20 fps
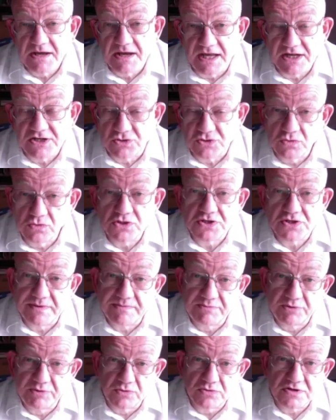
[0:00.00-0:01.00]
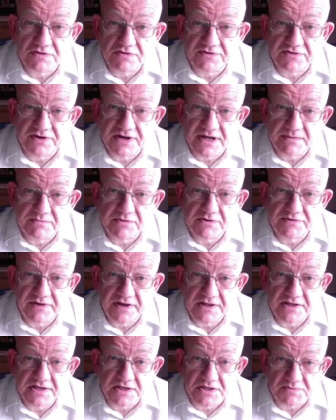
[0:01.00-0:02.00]
It's also important for a number of
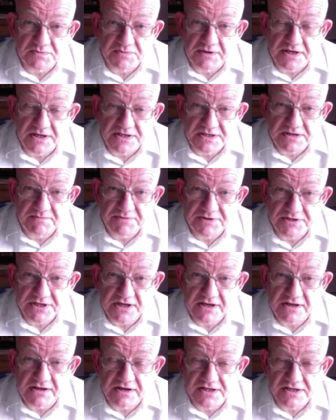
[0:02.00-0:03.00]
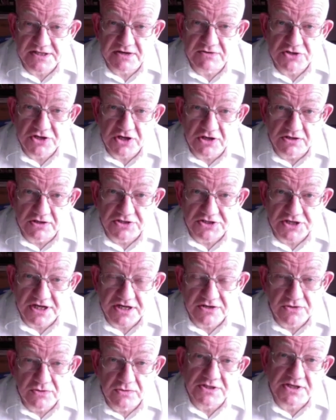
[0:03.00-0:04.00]
other disciplines, in particular sociology
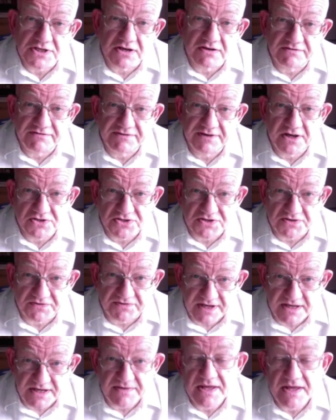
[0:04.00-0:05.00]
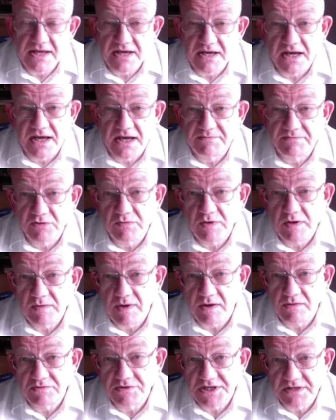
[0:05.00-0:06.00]
and also philosophy, uh, but we
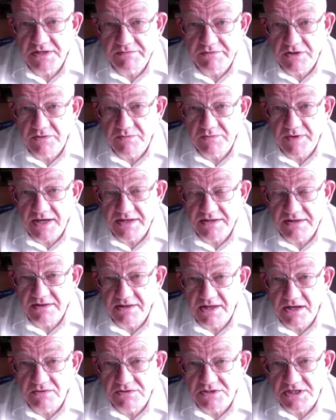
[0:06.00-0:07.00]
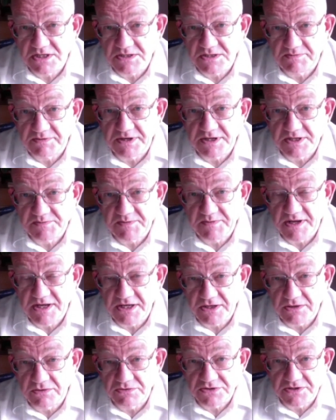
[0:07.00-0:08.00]
won't deal with the way that those disciplines make
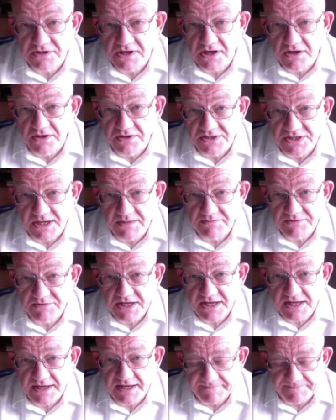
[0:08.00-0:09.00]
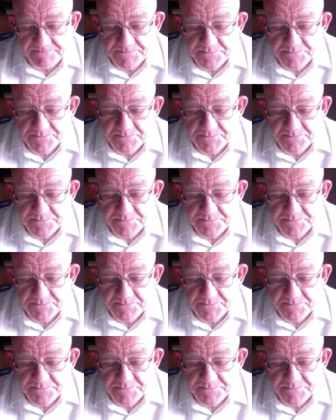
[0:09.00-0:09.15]
use of the concept here